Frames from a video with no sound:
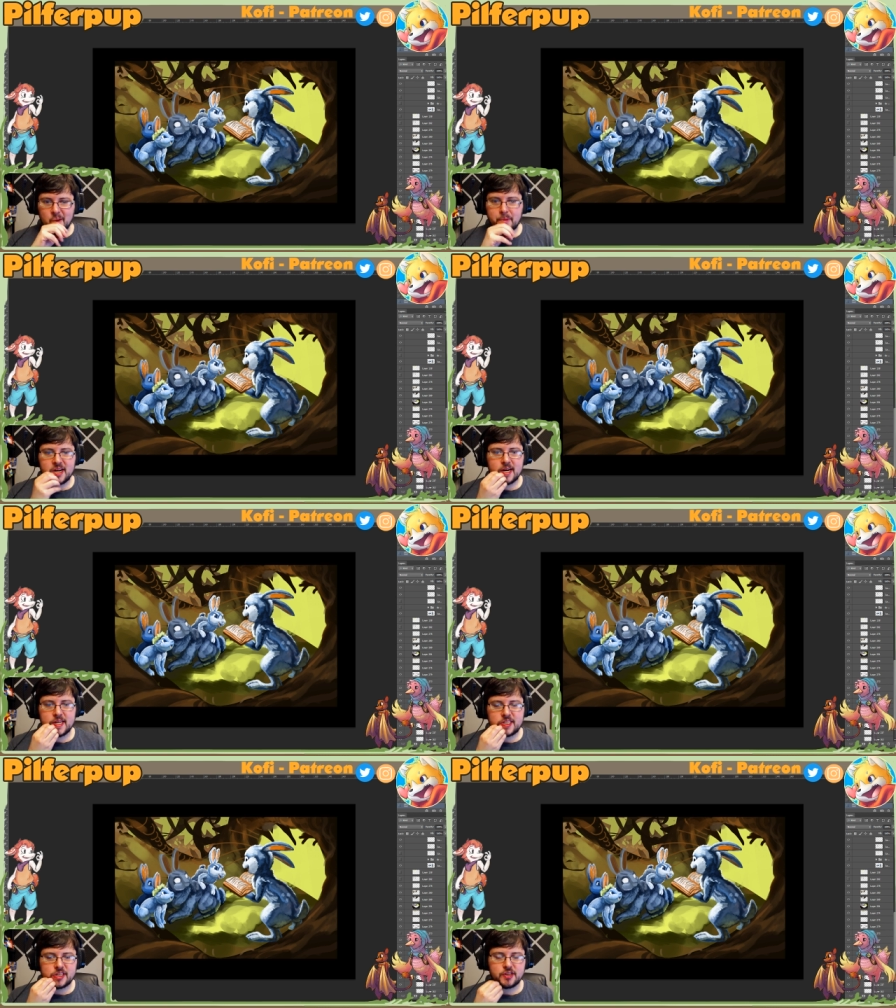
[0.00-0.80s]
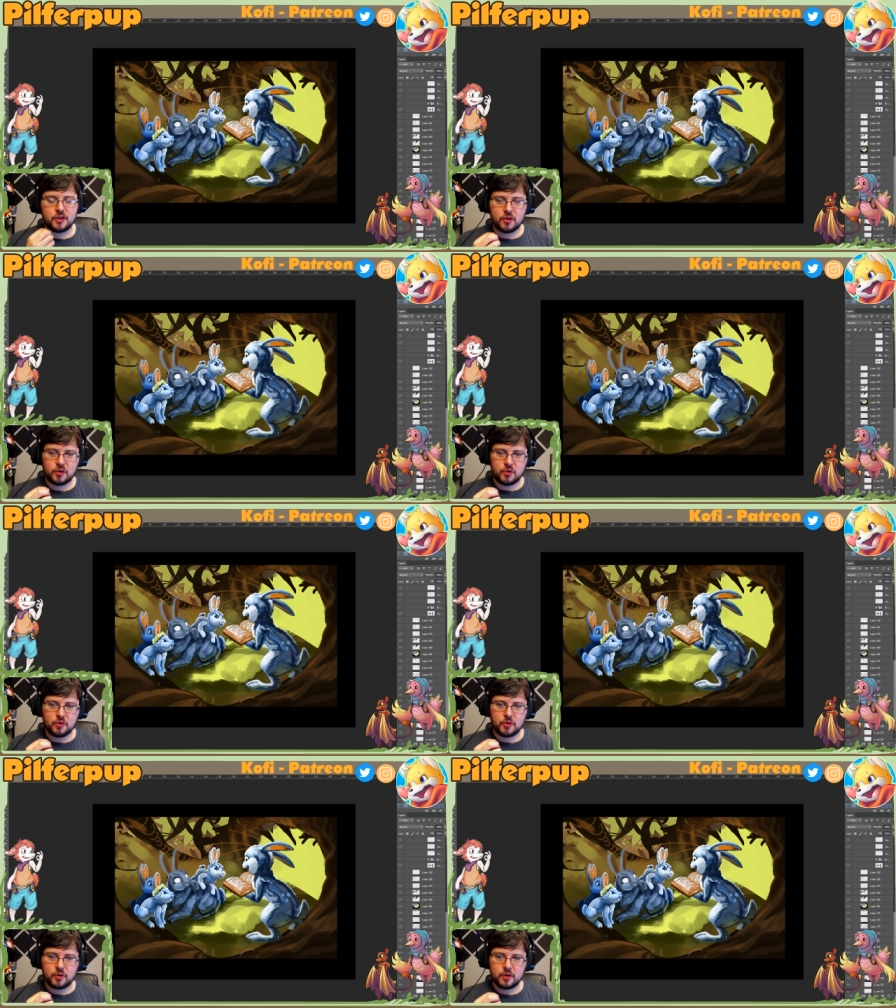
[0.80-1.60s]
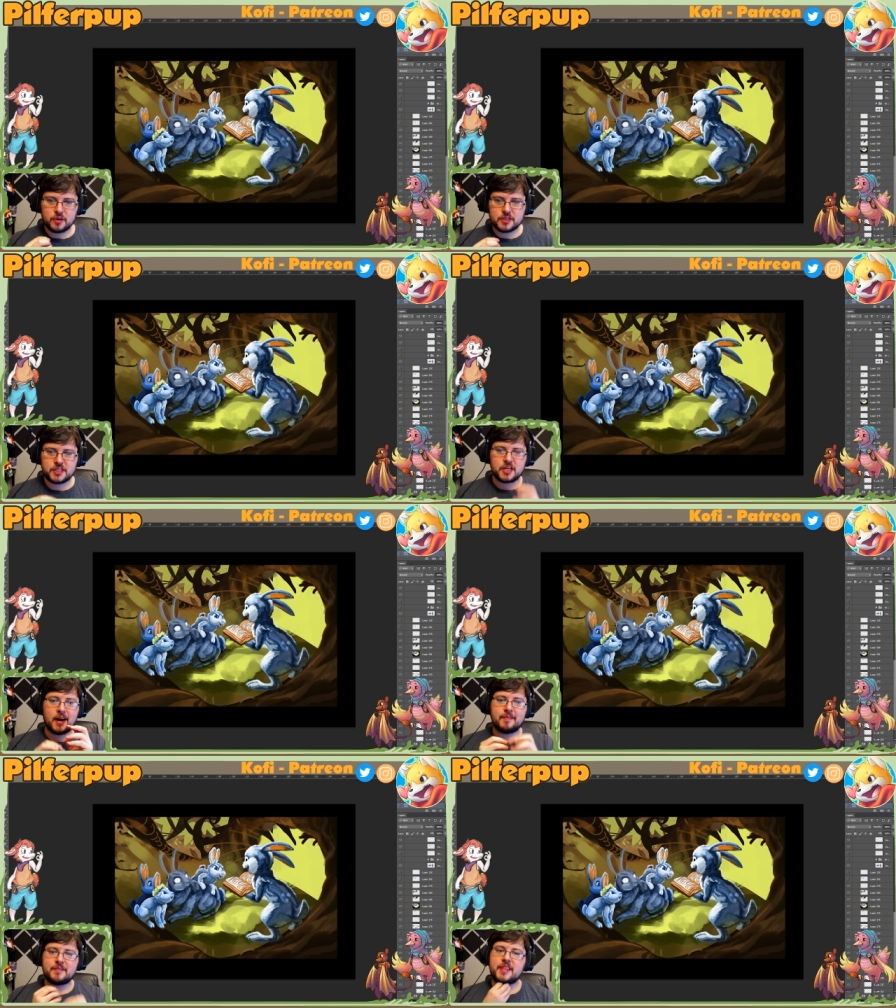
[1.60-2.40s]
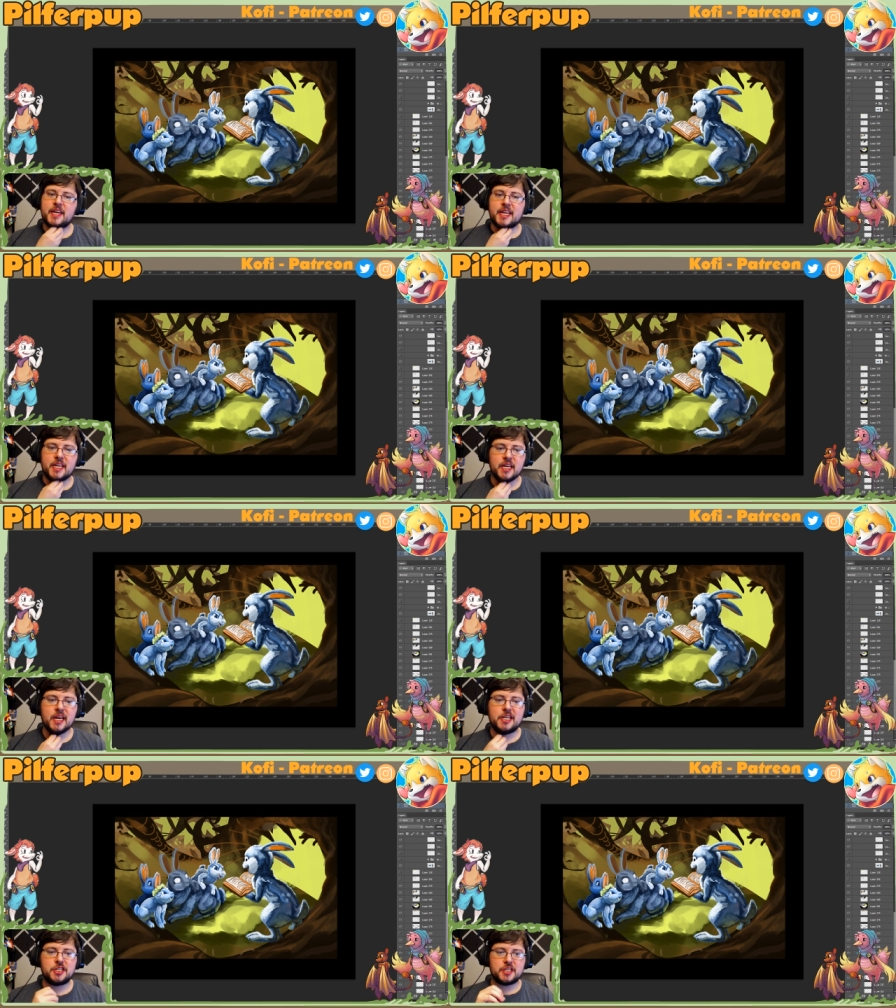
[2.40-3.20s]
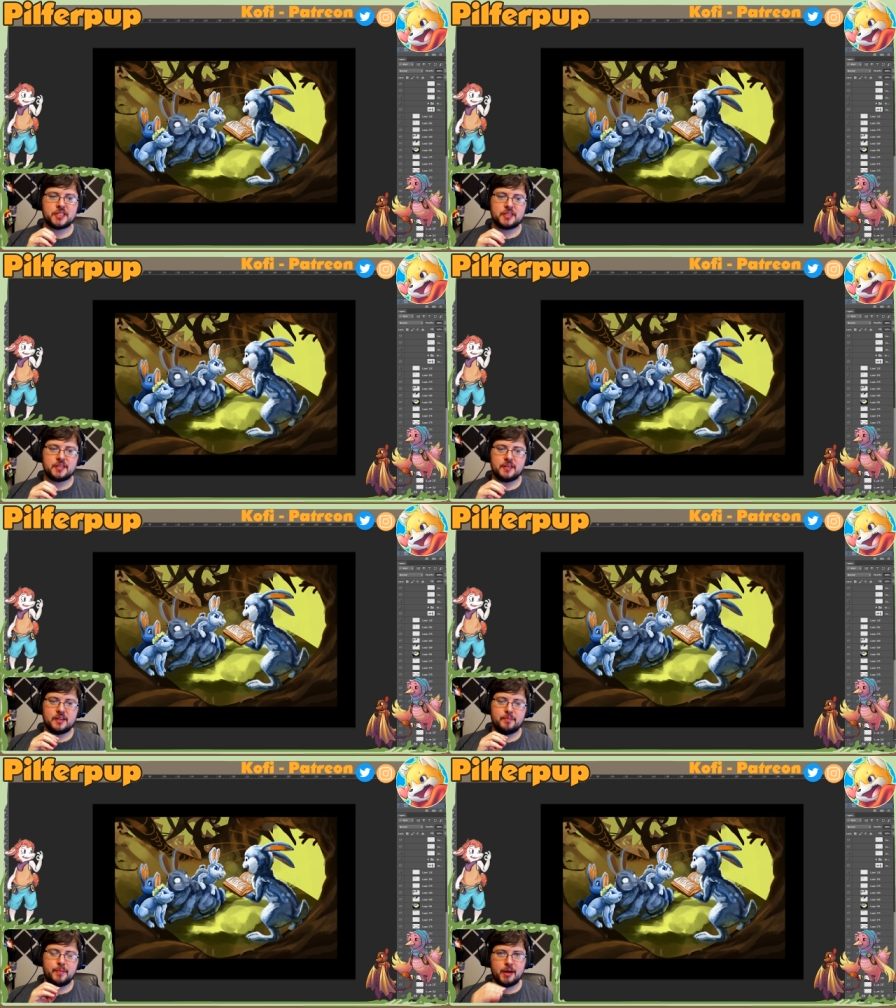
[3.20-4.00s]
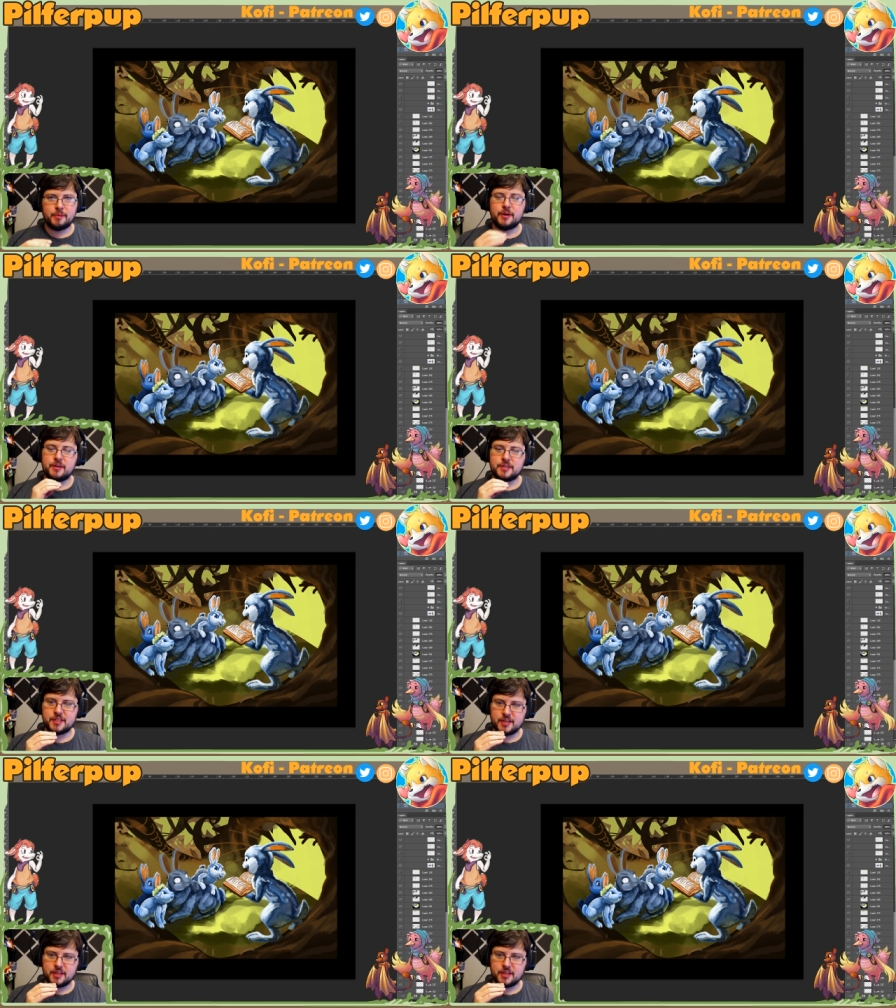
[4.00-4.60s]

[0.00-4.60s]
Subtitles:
but not so soft that it just mirrors